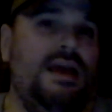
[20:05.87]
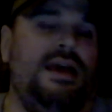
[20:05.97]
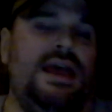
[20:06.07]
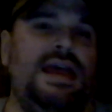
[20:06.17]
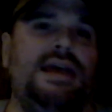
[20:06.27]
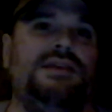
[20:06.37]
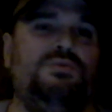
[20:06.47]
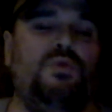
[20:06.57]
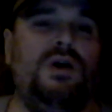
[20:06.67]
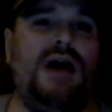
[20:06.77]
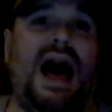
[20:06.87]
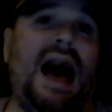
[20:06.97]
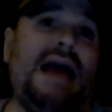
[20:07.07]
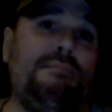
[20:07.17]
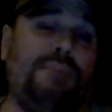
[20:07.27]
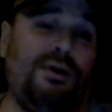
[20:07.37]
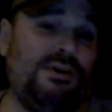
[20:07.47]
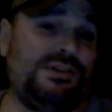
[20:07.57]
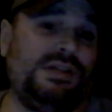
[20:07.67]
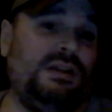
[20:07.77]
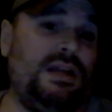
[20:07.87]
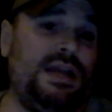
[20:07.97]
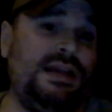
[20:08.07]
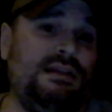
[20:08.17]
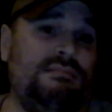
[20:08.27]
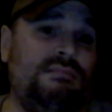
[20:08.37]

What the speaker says: he has won. I personally,